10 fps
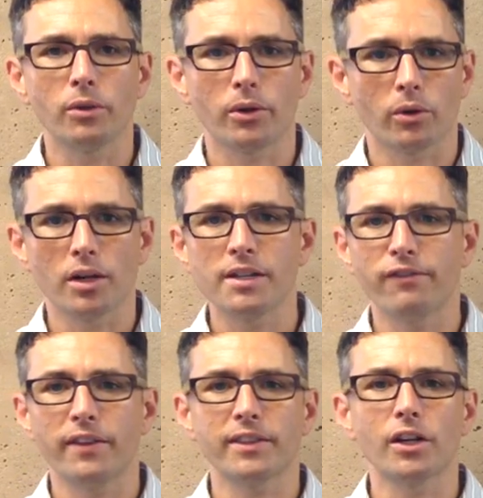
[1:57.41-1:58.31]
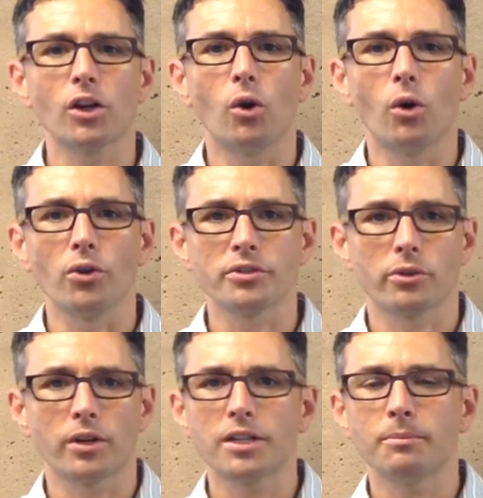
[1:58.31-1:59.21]
in order to fit their goals, in
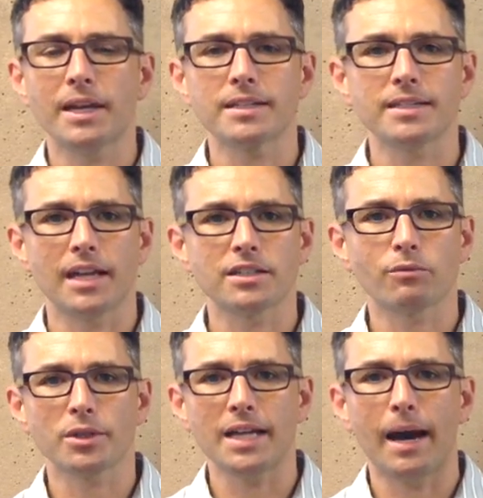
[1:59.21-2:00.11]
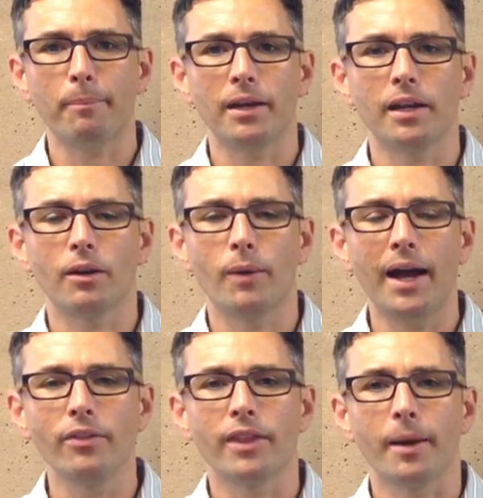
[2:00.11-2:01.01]
order to make sense of what's happening
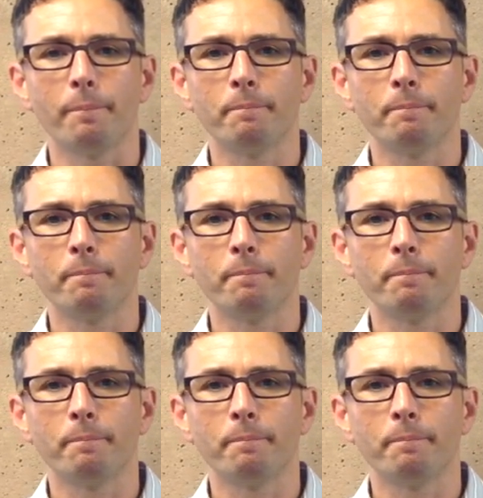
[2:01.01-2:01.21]
around them